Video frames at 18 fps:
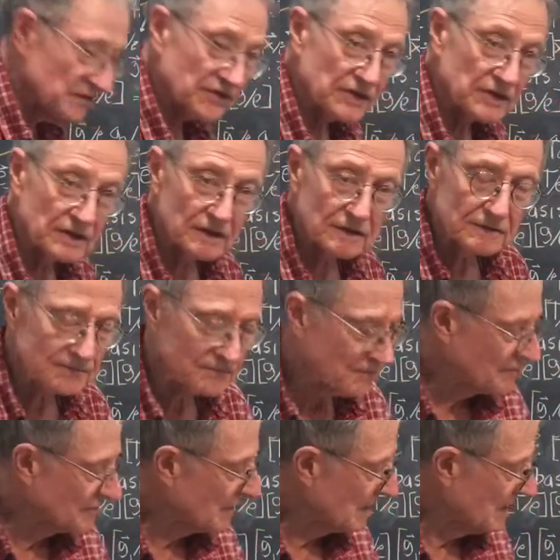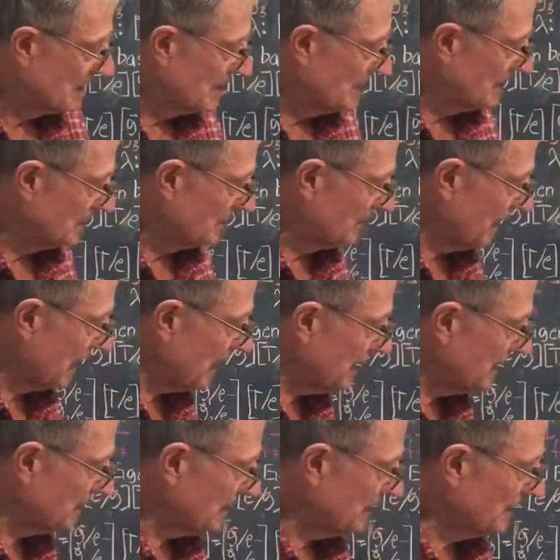is 0.
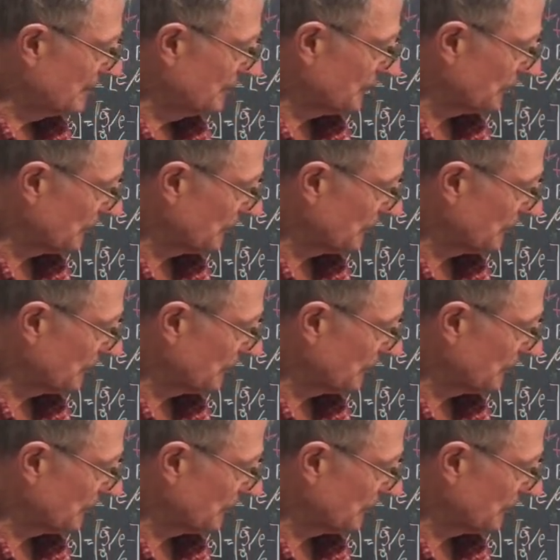That, in